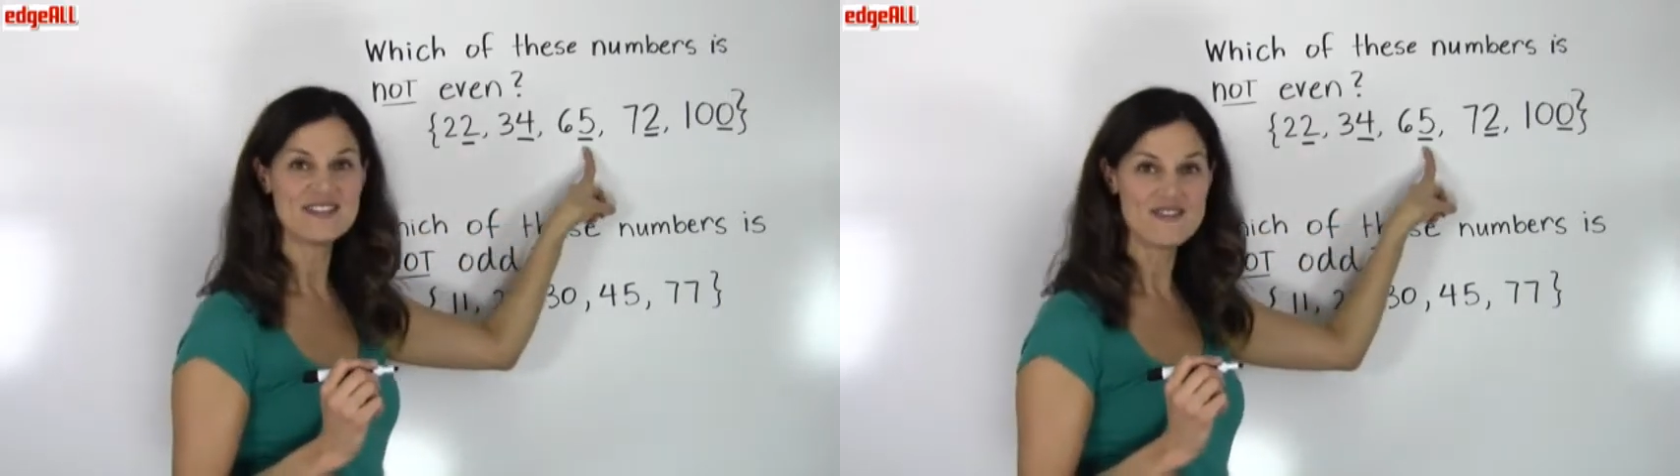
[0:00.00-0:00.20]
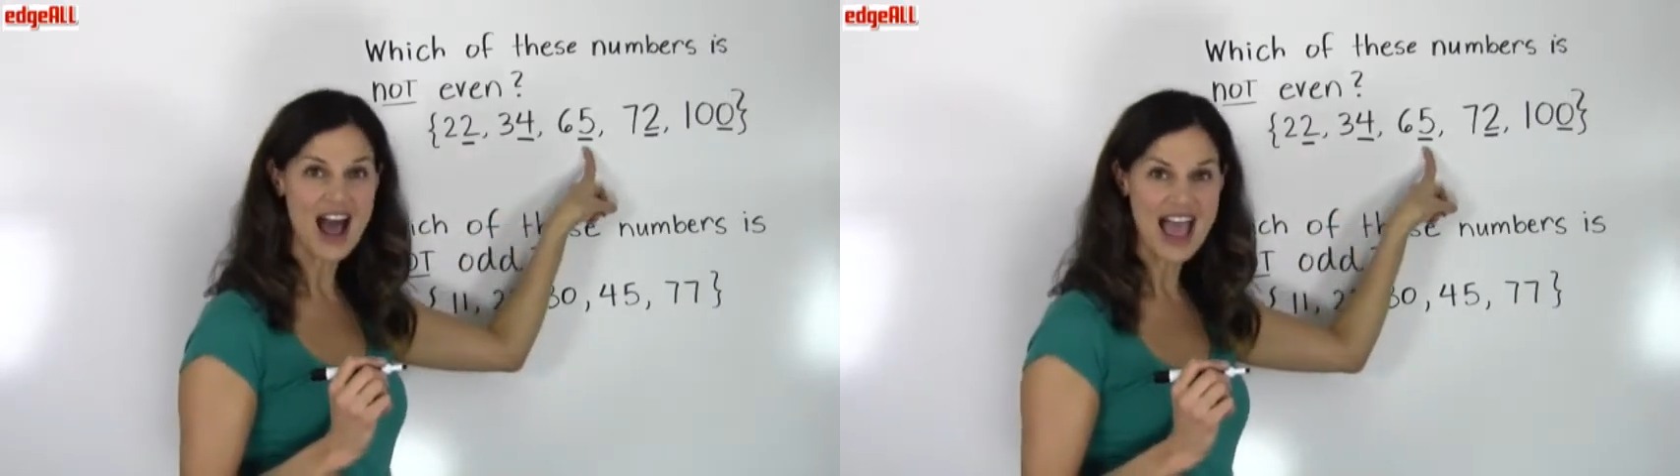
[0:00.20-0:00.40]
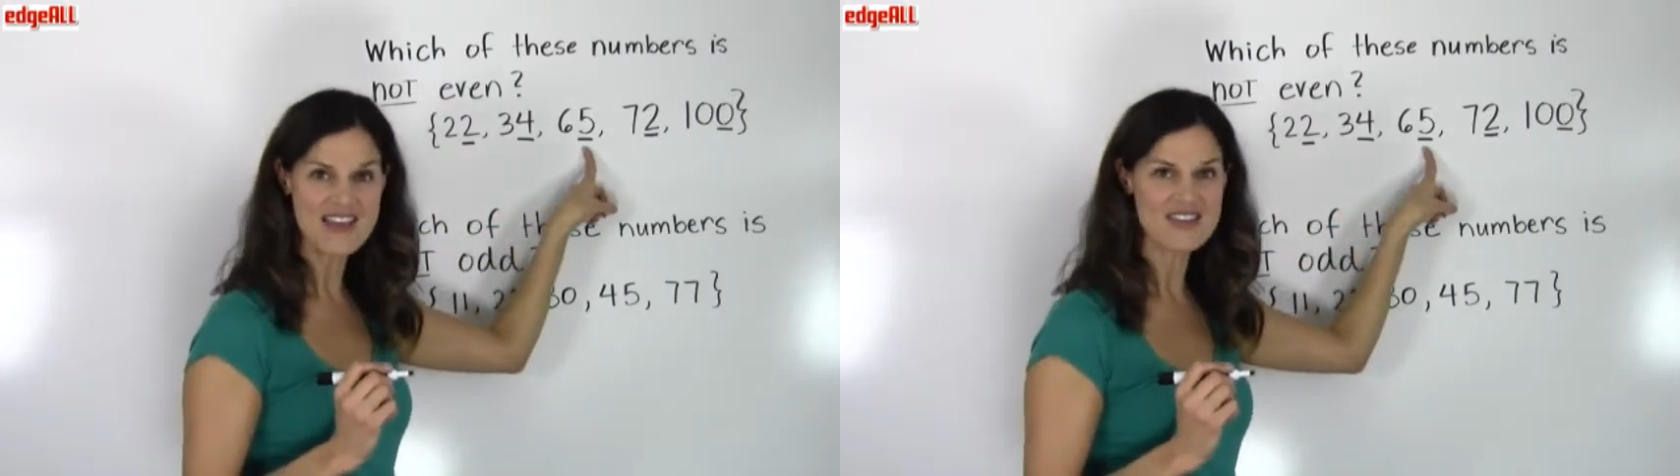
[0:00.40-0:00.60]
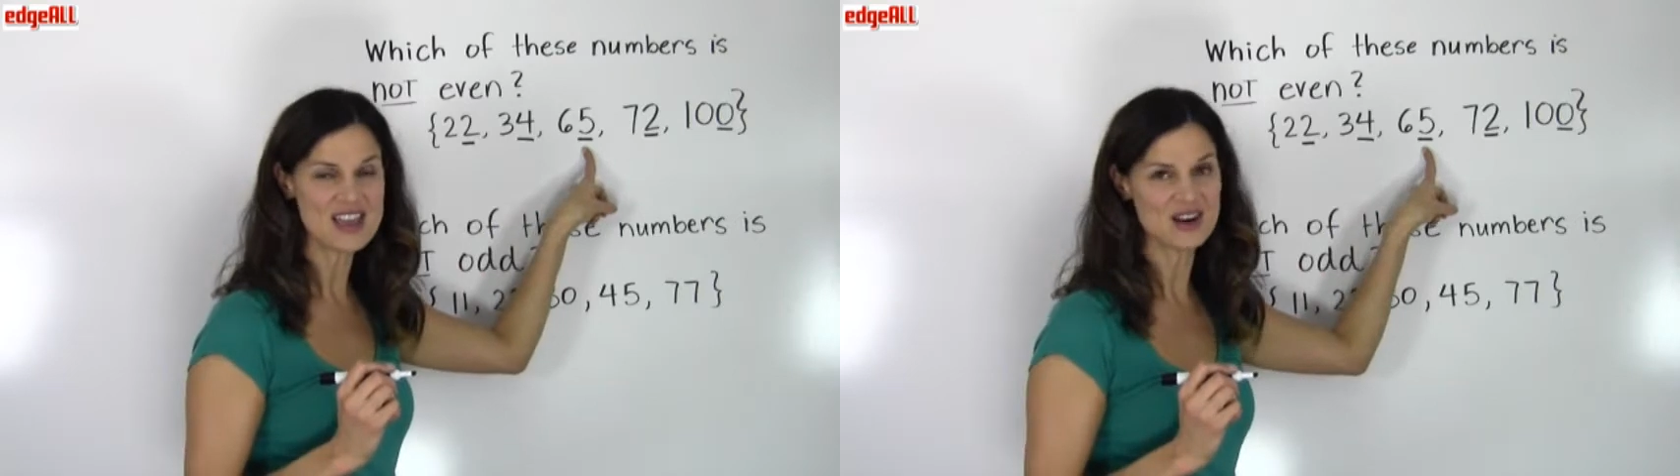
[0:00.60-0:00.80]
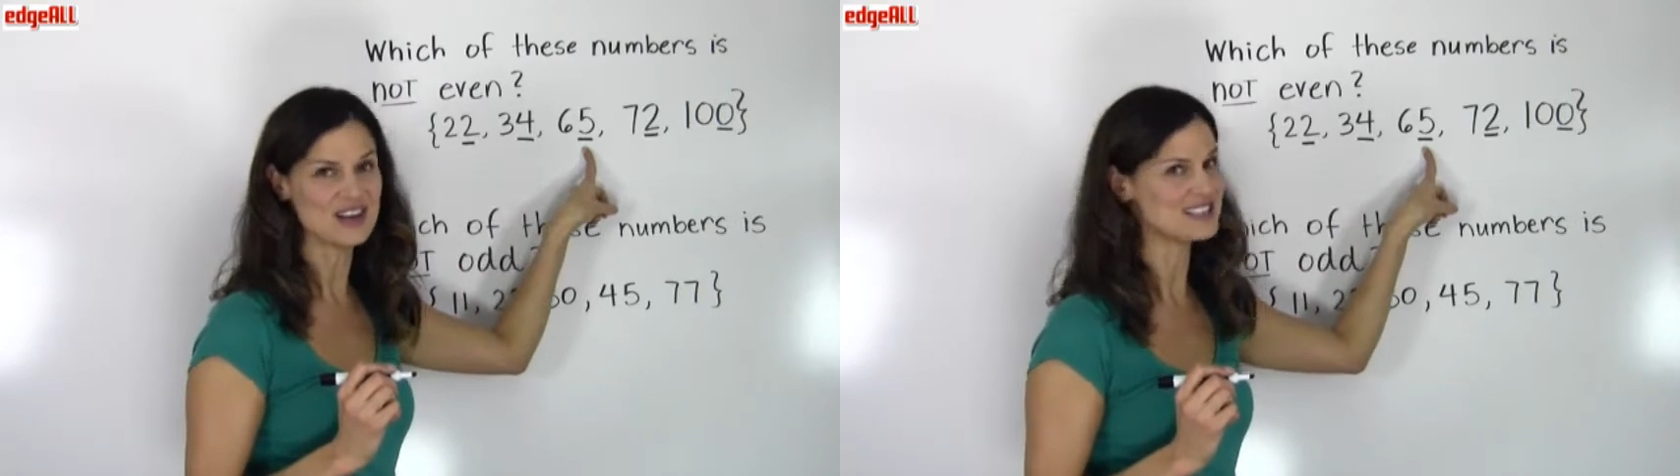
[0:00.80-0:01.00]
5
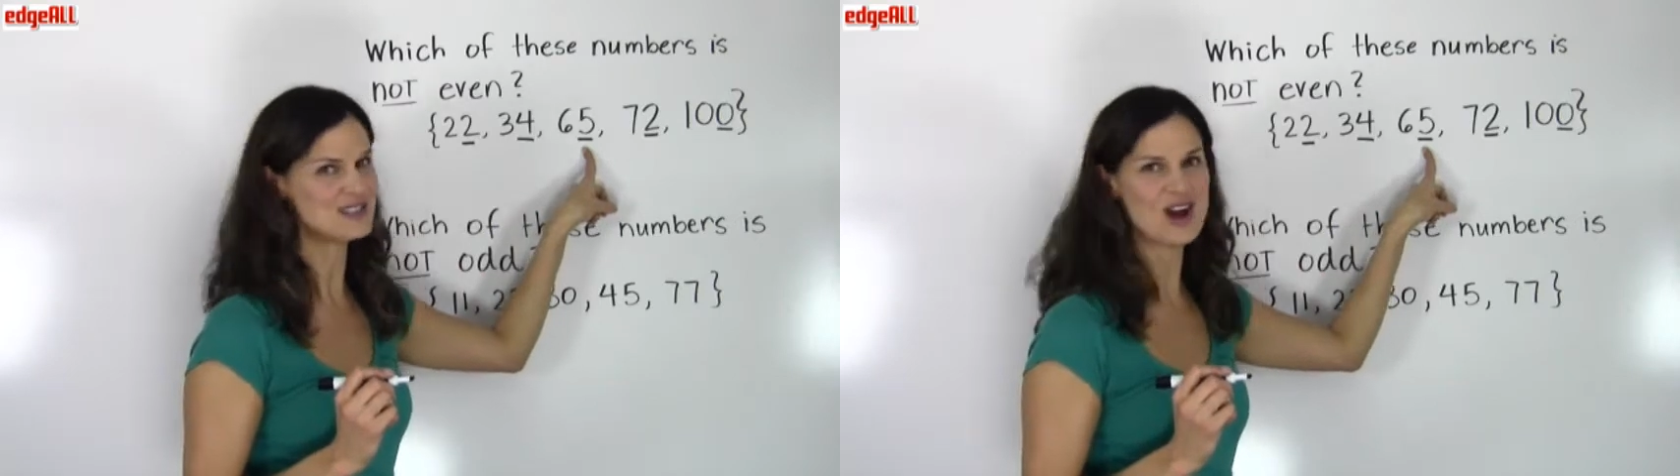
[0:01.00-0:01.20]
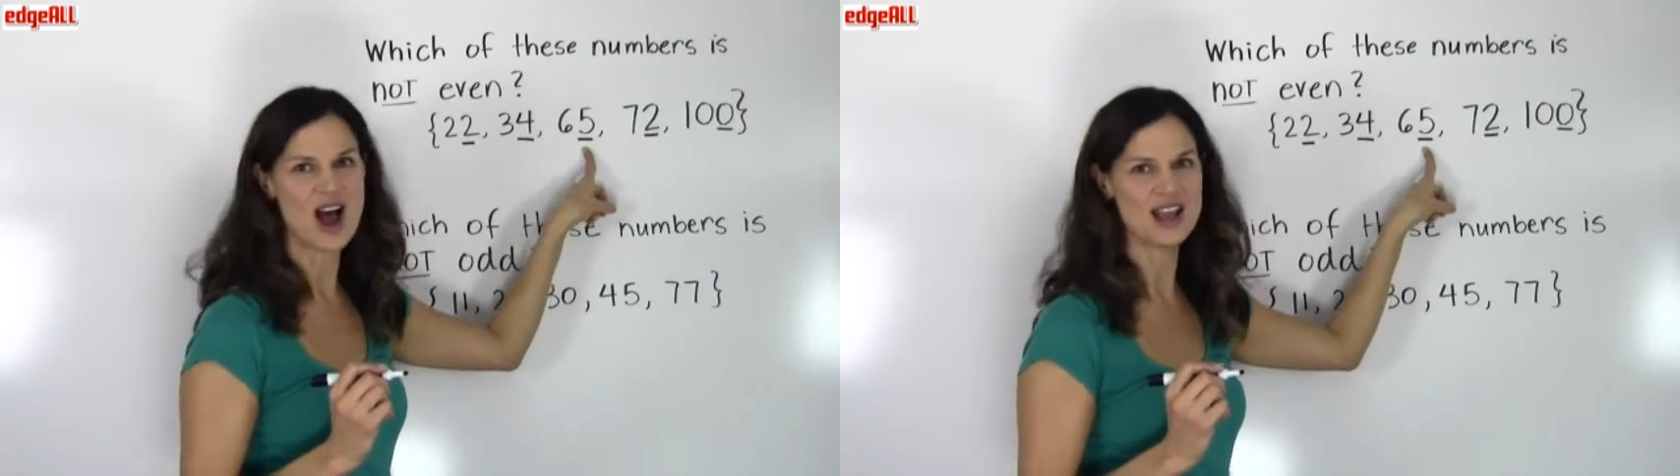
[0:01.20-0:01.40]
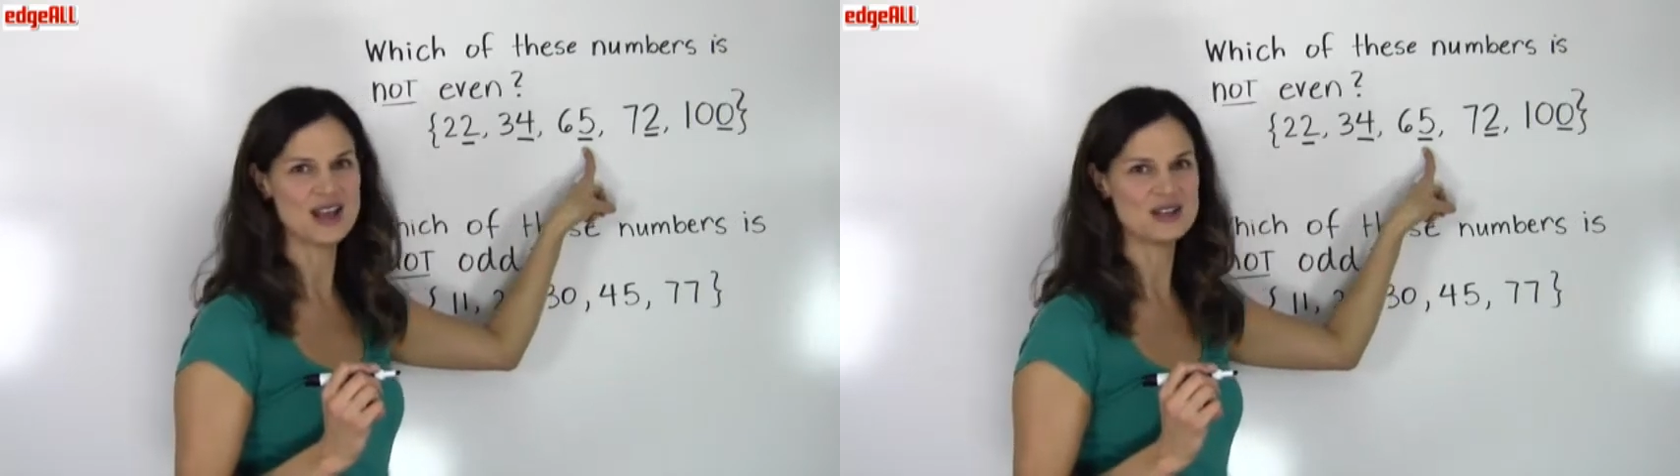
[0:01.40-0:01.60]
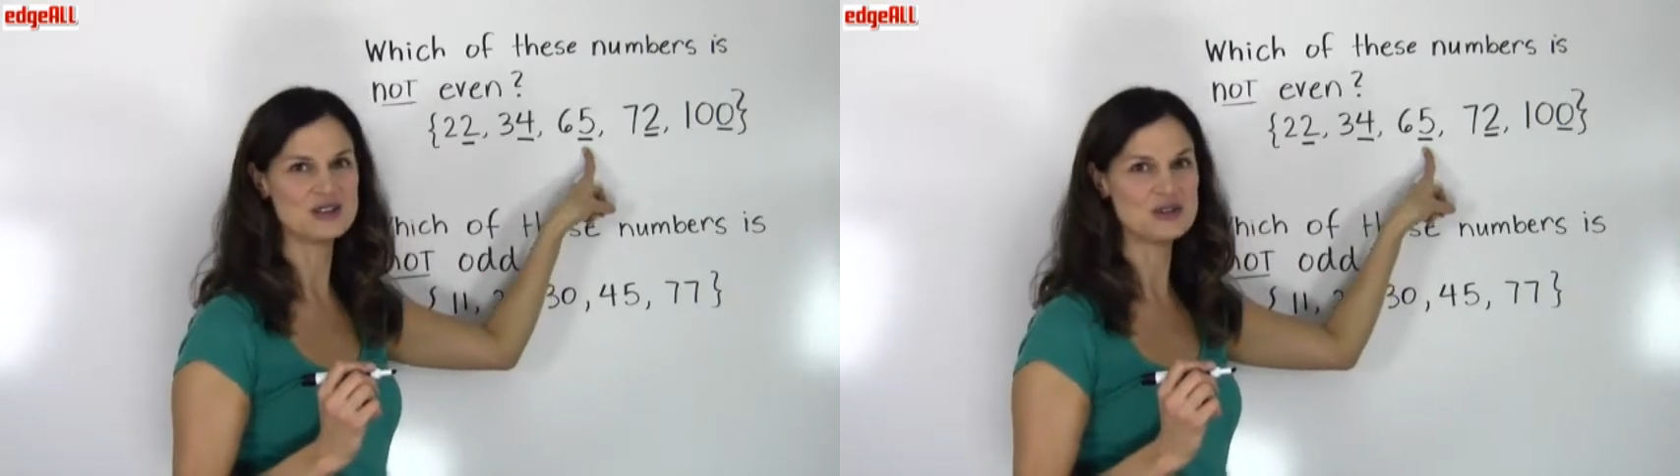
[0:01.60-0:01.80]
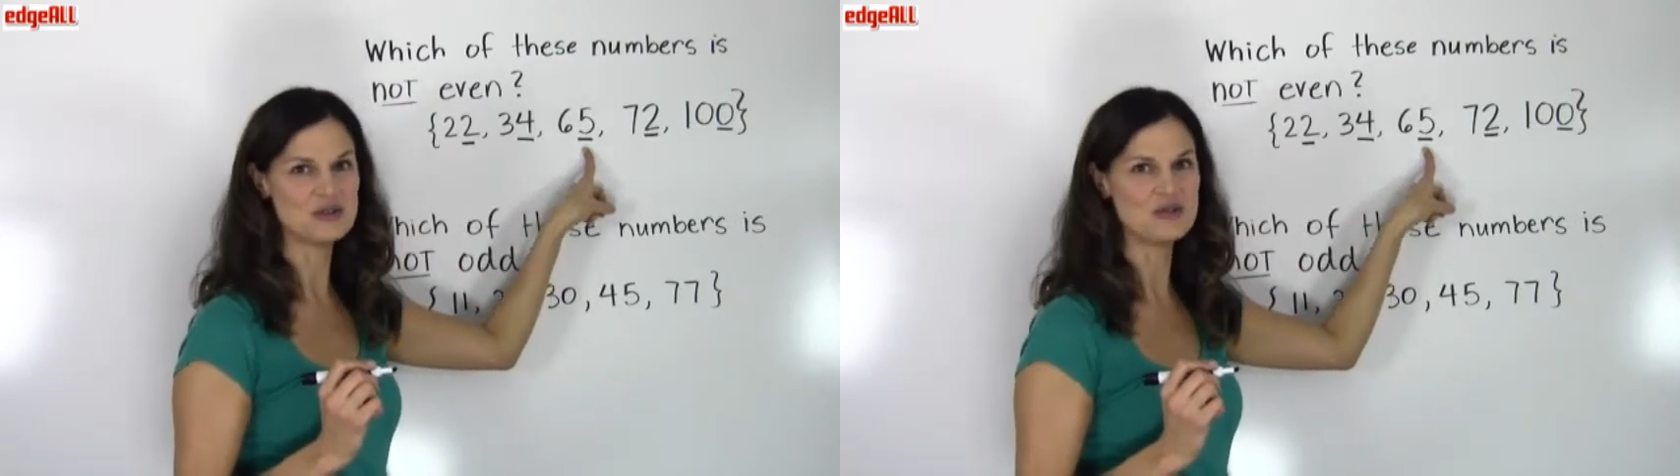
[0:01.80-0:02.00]
here is not a 2,